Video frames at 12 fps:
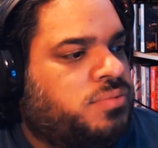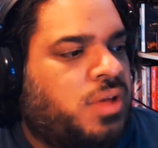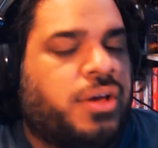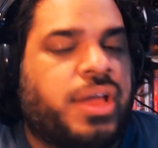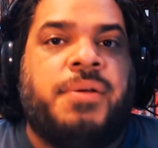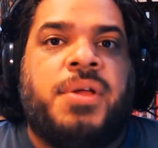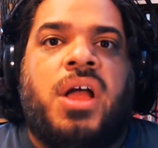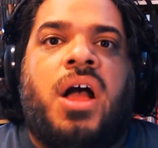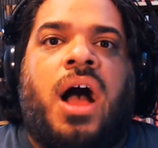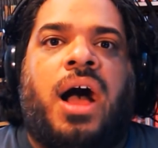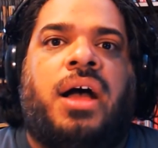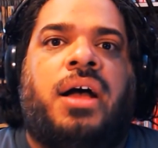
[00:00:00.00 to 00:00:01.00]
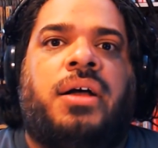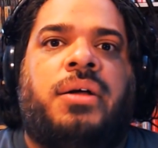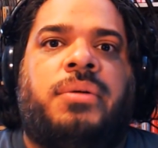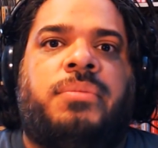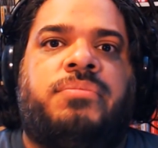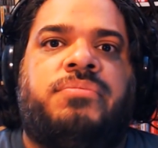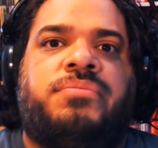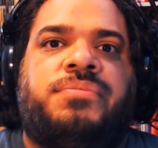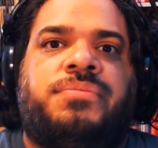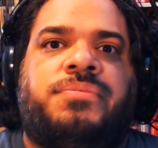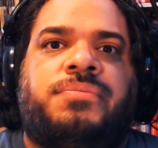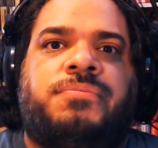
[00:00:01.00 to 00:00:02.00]
Okay.
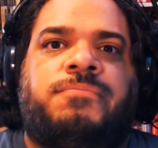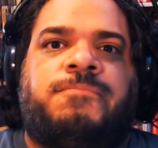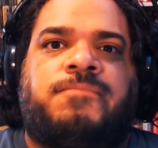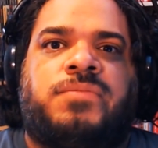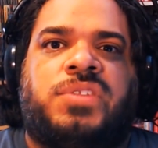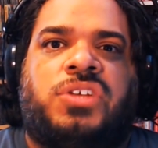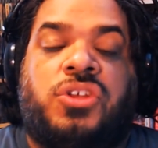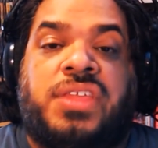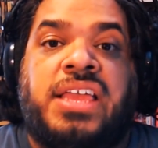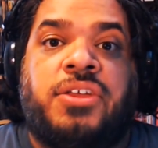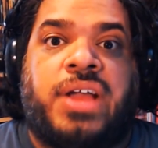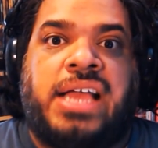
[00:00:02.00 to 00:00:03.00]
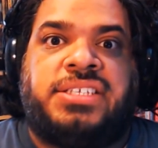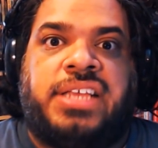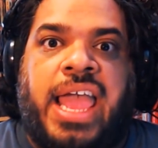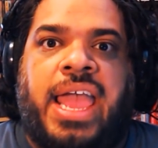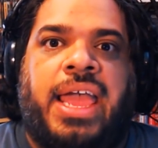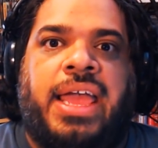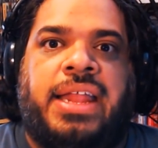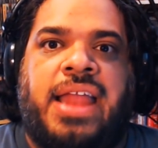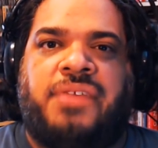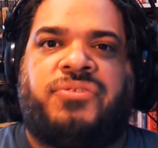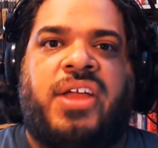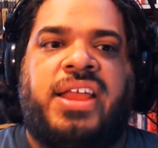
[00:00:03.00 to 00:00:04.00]
So thank you guys, and
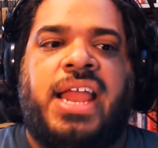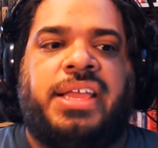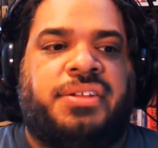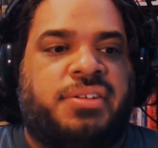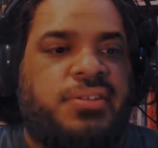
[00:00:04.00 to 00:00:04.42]
have a great night.